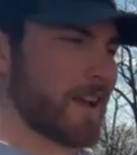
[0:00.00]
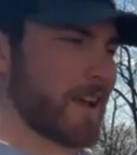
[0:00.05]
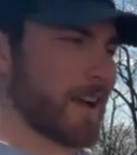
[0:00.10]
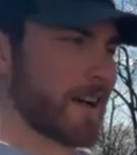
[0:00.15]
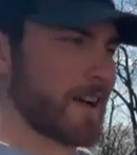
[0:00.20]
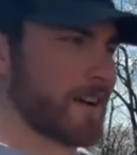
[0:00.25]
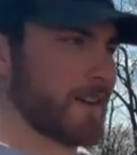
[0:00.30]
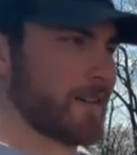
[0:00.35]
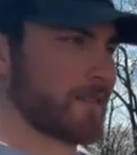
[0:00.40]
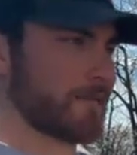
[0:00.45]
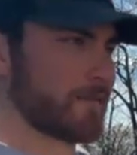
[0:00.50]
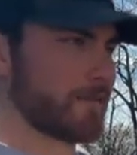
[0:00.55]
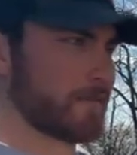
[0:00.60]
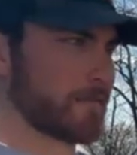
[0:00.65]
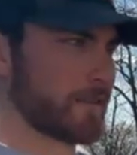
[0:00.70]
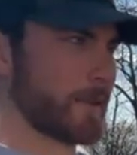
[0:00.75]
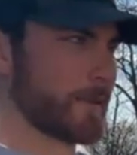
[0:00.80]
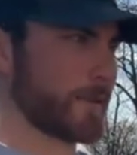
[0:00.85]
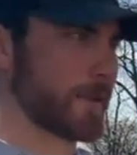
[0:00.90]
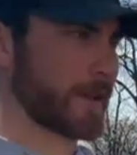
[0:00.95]

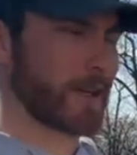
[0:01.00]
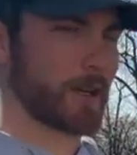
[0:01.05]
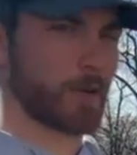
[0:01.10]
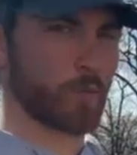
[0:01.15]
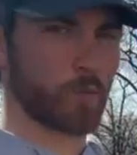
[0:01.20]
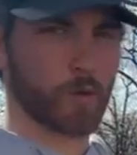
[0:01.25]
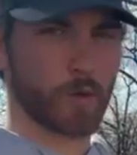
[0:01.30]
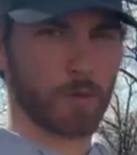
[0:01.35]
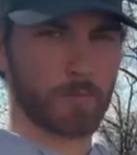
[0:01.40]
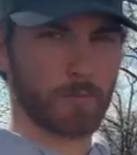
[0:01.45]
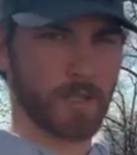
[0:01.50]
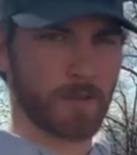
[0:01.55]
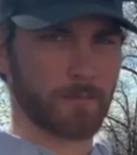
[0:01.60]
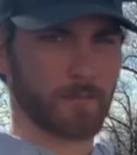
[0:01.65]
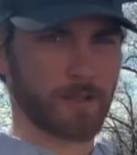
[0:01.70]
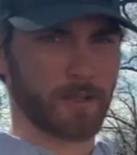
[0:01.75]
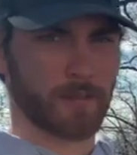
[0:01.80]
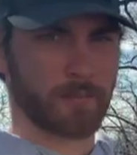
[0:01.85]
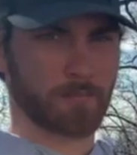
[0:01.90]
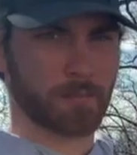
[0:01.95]
Everything kind of warm up,
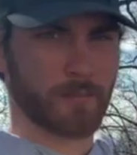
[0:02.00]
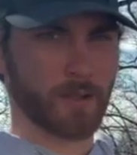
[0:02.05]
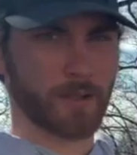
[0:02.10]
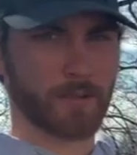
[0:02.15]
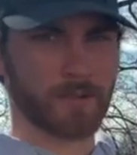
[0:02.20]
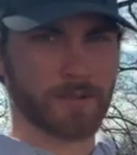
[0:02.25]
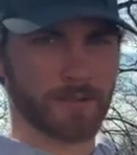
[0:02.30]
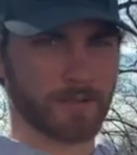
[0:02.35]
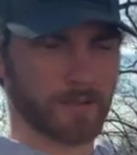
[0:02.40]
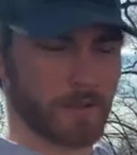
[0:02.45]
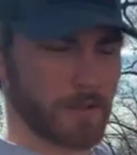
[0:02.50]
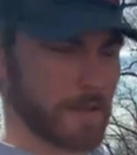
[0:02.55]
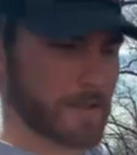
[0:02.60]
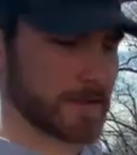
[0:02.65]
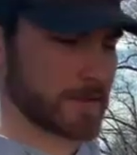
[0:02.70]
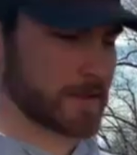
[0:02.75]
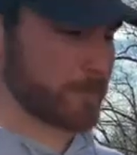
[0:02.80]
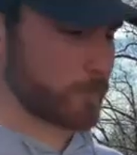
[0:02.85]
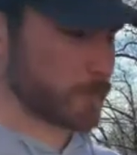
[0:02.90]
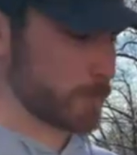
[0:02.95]
let your boots and all that
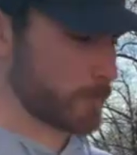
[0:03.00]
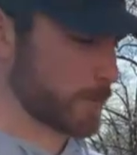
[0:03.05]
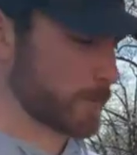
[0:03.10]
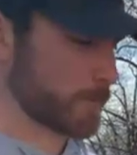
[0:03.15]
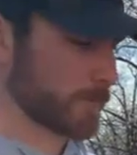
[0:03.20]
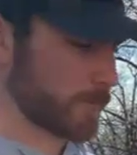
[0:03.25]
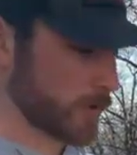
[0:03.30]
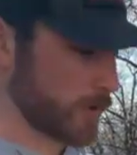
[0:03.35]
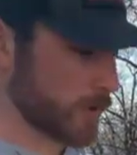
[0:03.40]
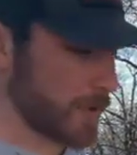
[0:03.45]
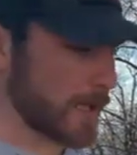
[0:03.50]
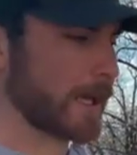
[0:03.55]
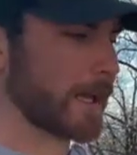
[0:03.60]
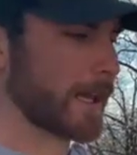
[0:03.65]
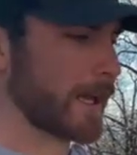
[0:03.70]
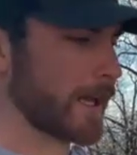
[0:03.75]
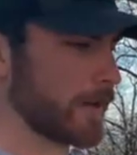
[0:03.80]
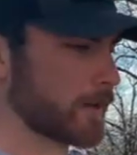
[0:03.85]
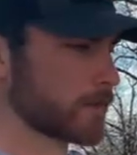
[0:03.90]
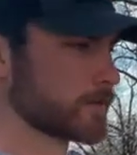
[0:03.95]
stuff warm up before you got
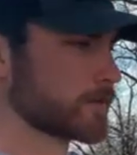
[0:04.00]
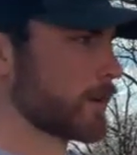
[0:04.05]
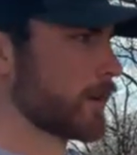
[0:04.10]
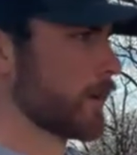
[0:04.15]
out.